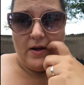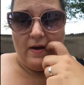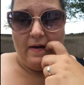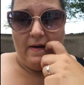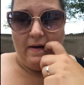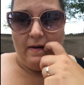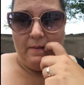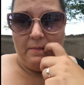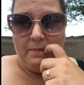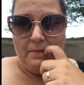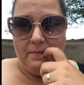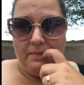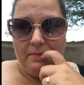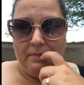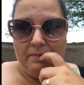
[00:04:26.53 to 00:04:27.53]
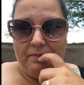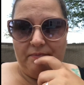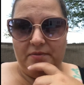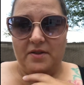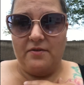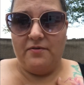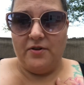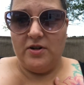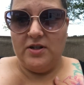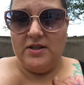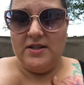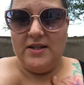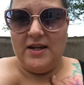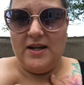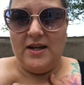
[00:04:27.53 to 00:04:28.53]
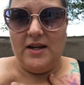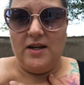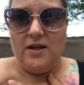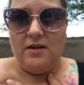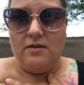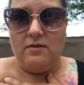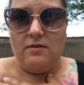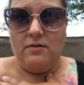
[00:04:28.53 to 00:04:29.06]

Um, the first day,